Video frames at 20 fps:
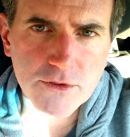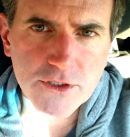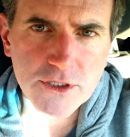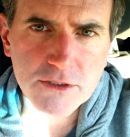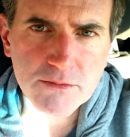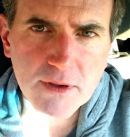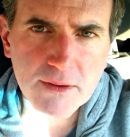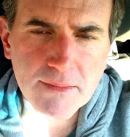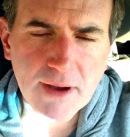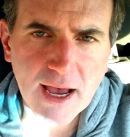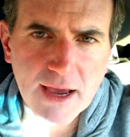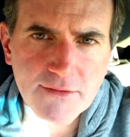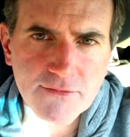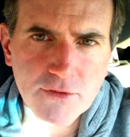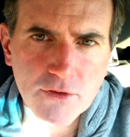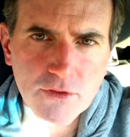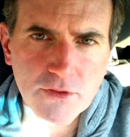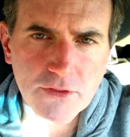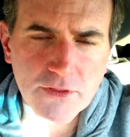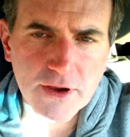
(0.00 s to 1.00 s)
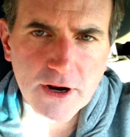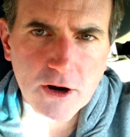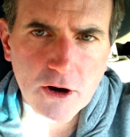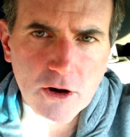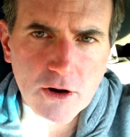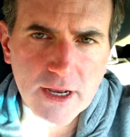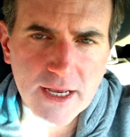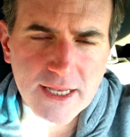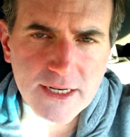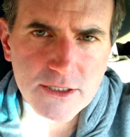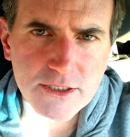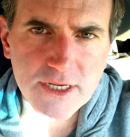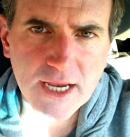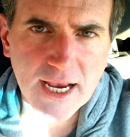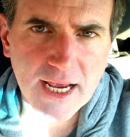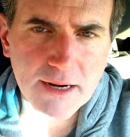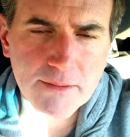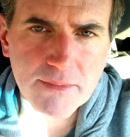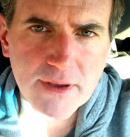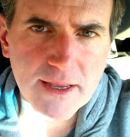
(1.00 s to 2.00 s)
just be mindful that there are
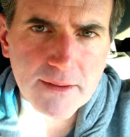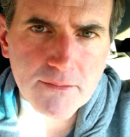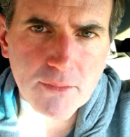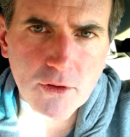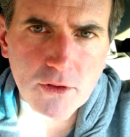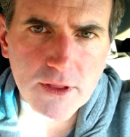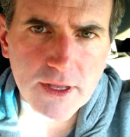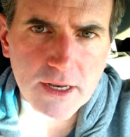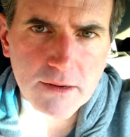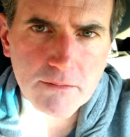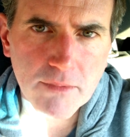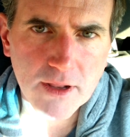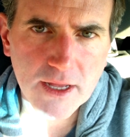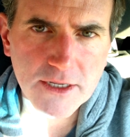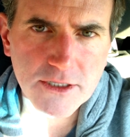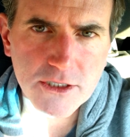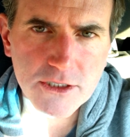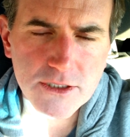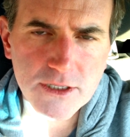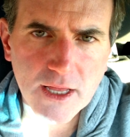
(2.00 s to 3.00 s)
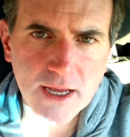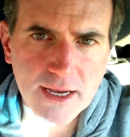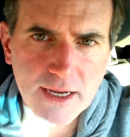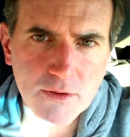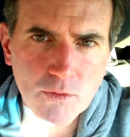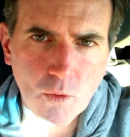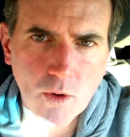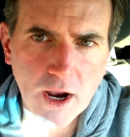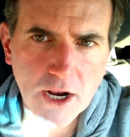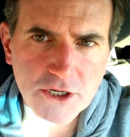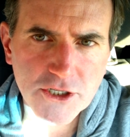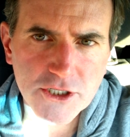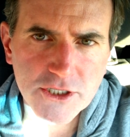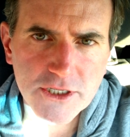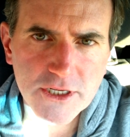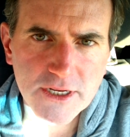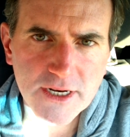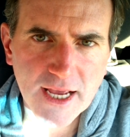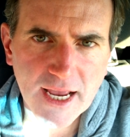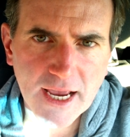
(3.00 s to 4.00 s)
insane people in places like
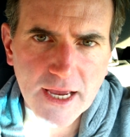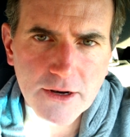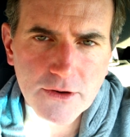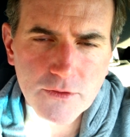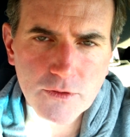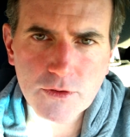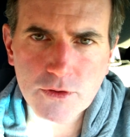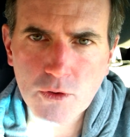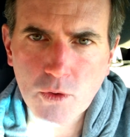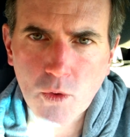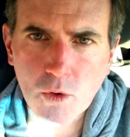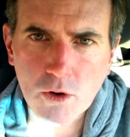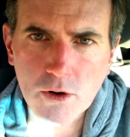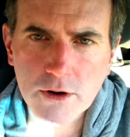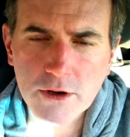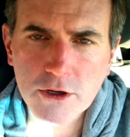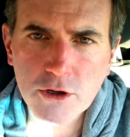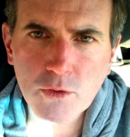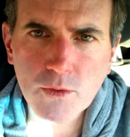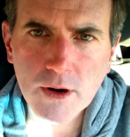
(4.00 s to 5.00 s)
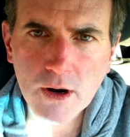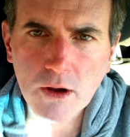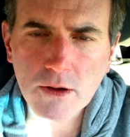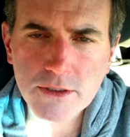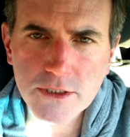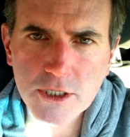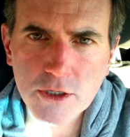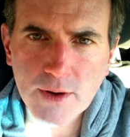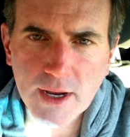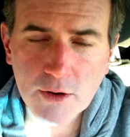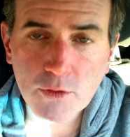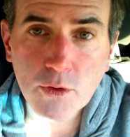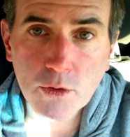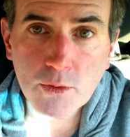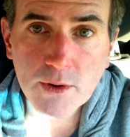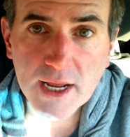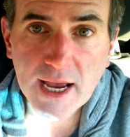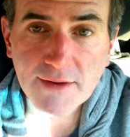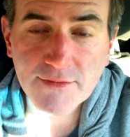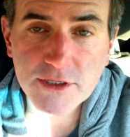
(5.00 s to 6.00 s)
Washington and New York who
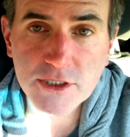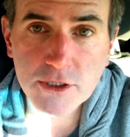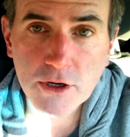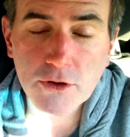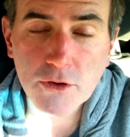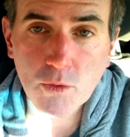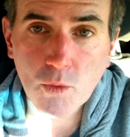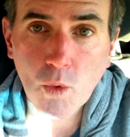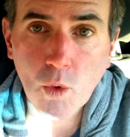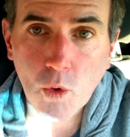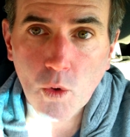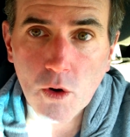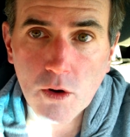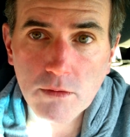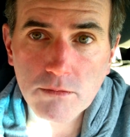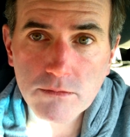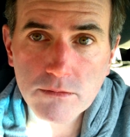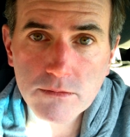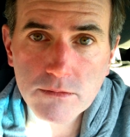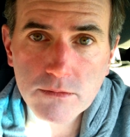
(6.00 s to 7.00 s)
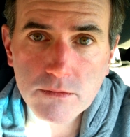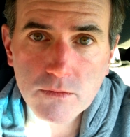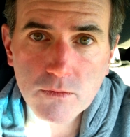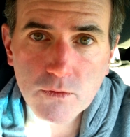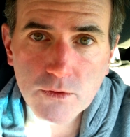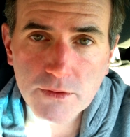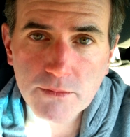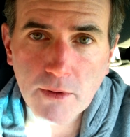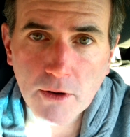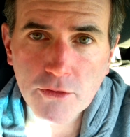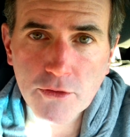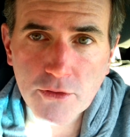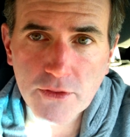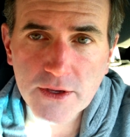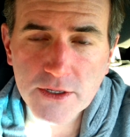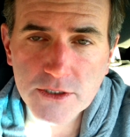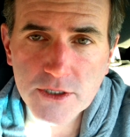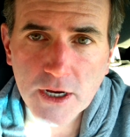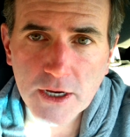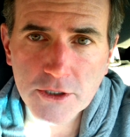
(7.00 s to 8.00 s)
would have us go to war with both of
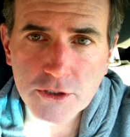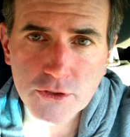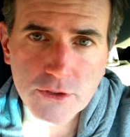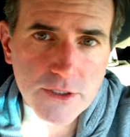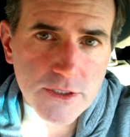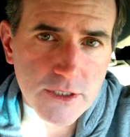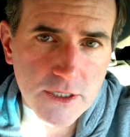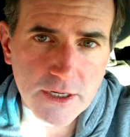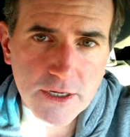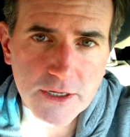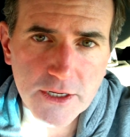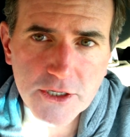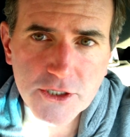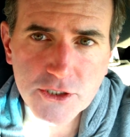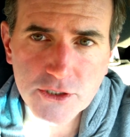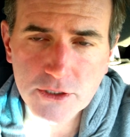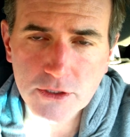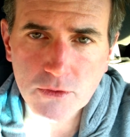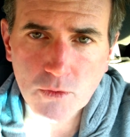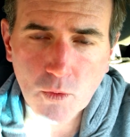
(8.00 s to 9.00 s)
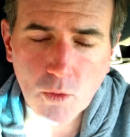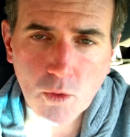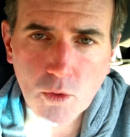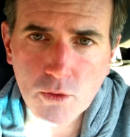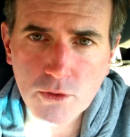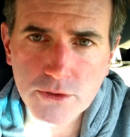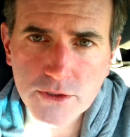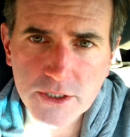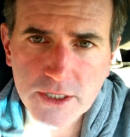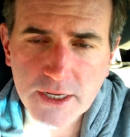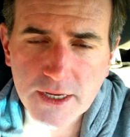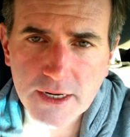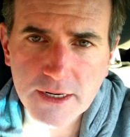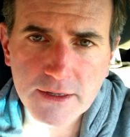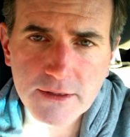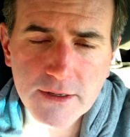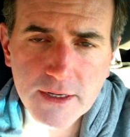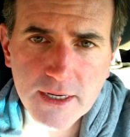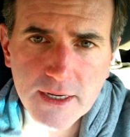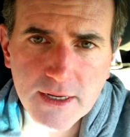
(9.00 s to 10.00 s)
these countries, in addition to the wars
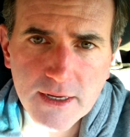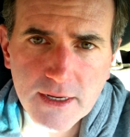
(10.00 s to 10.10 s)
in